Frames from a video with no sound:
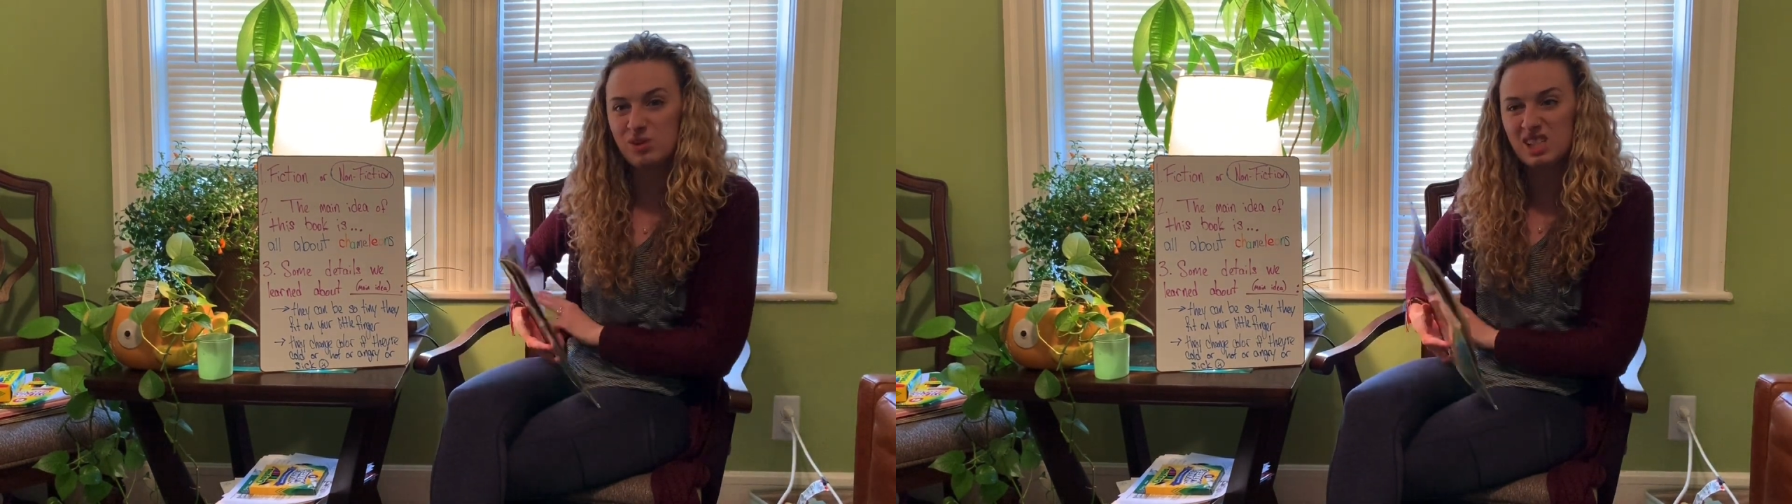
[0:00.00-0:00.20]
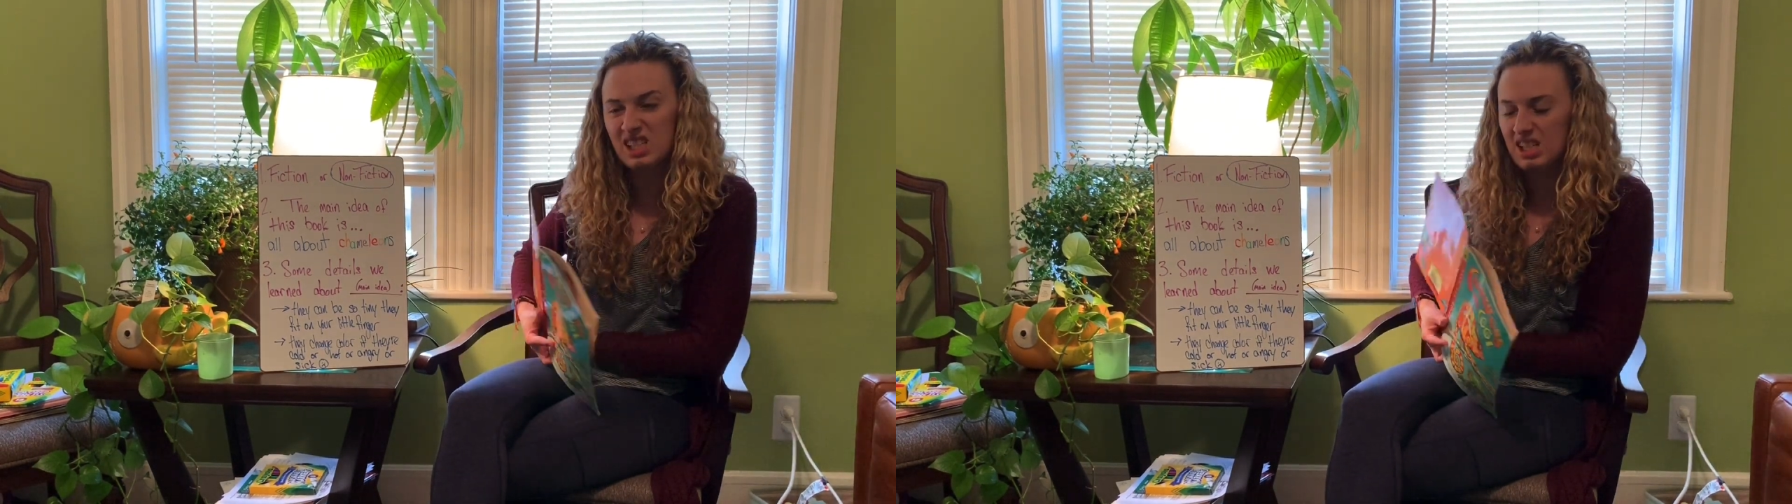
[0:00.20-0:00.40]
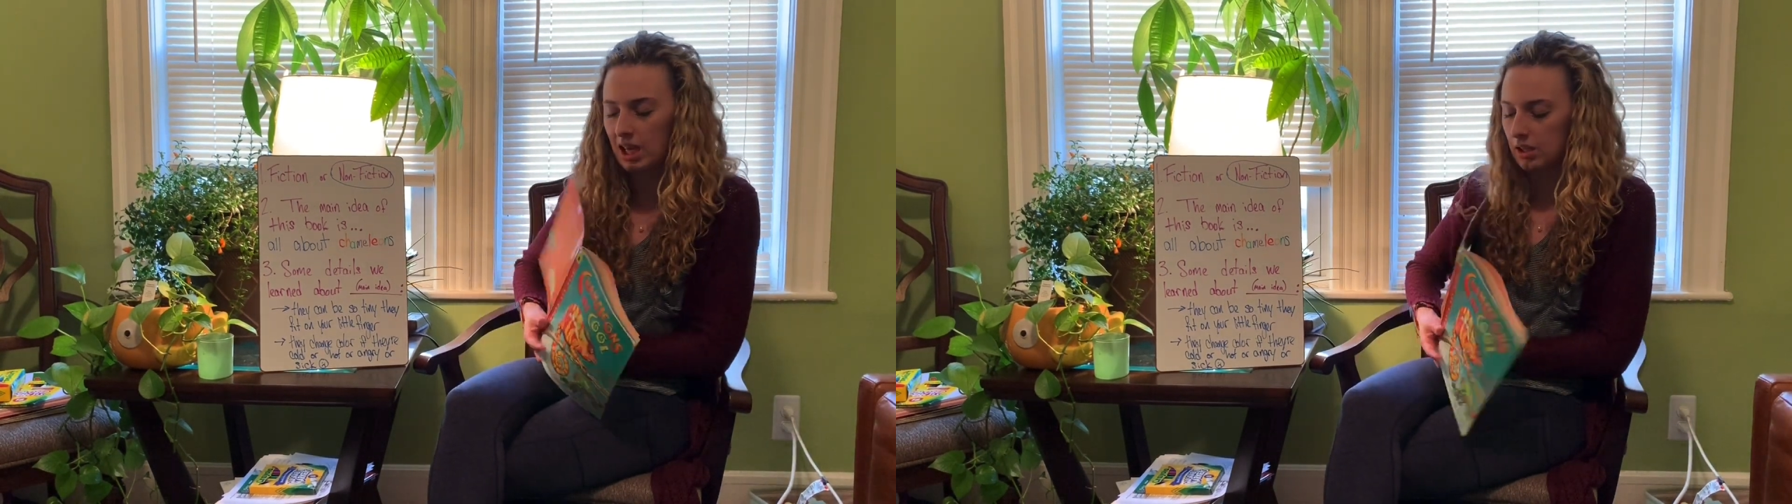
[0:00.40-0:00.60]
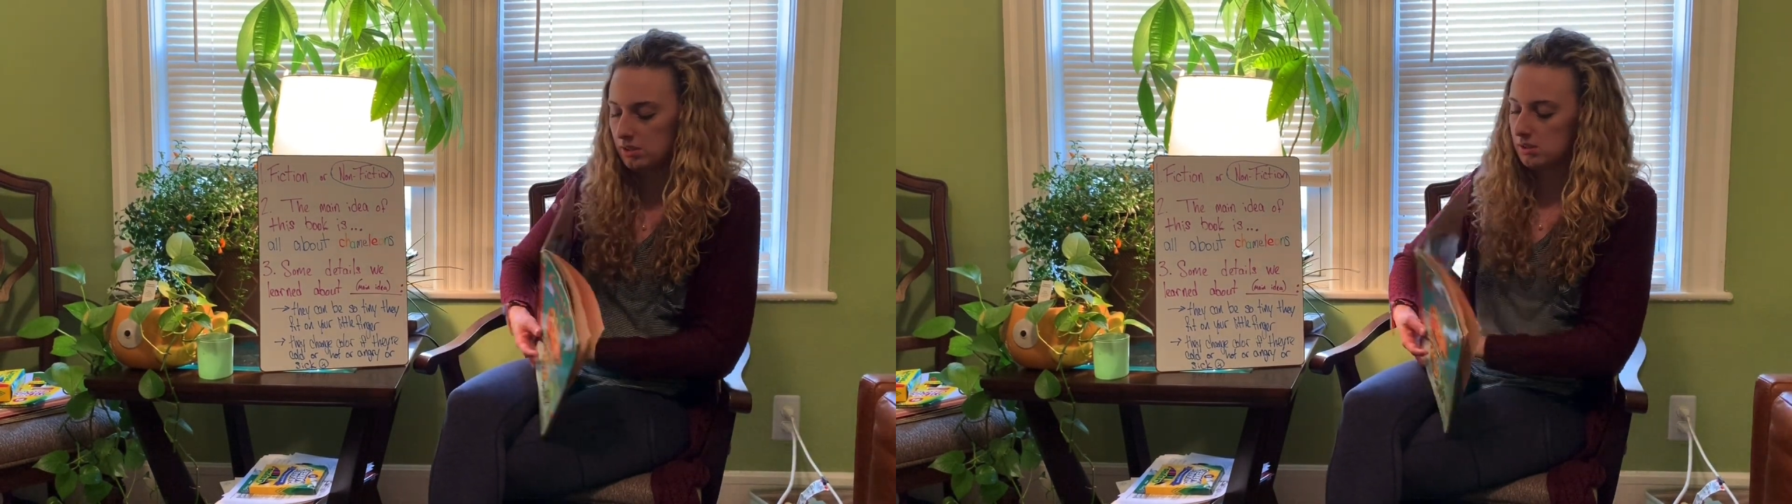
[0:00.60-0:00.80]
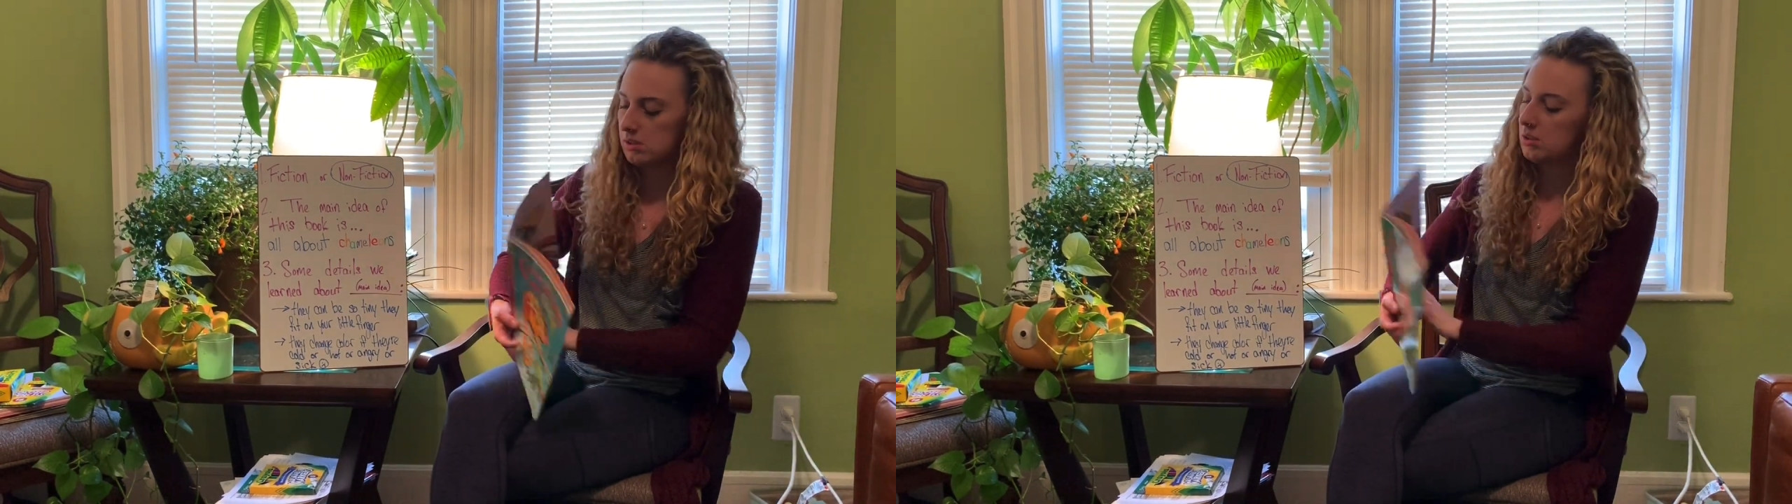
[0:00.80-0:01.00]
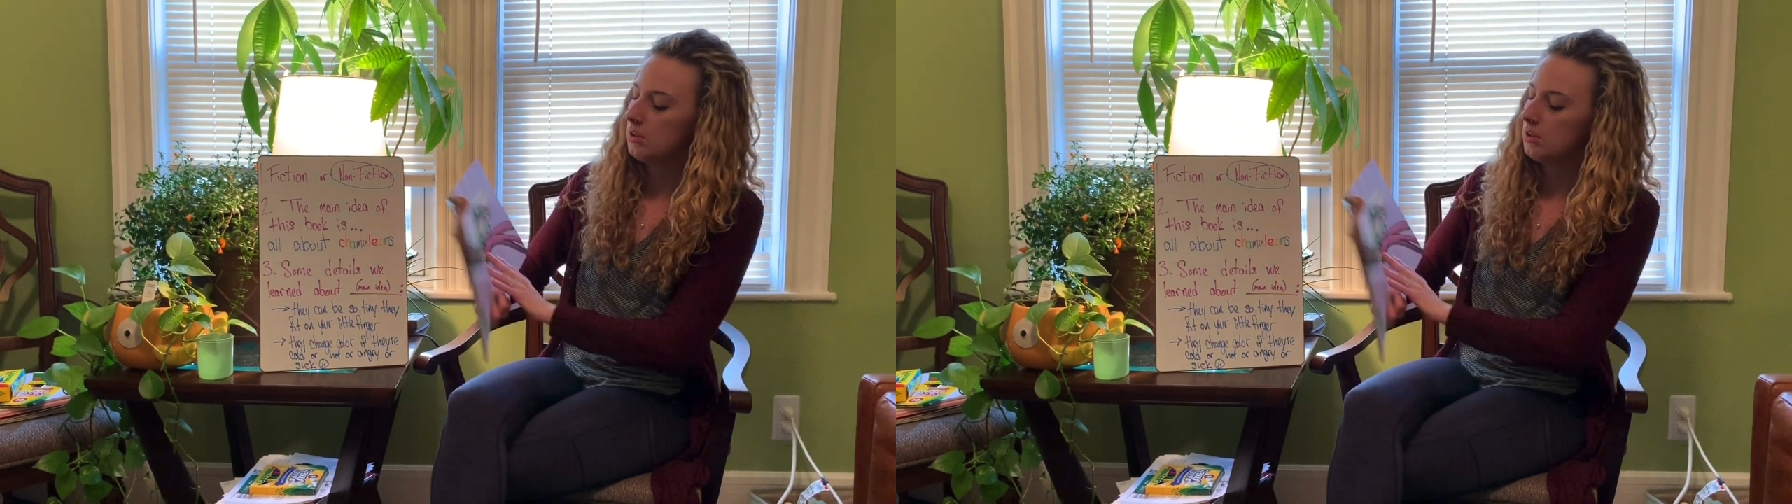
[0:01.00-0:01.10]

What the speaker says: details.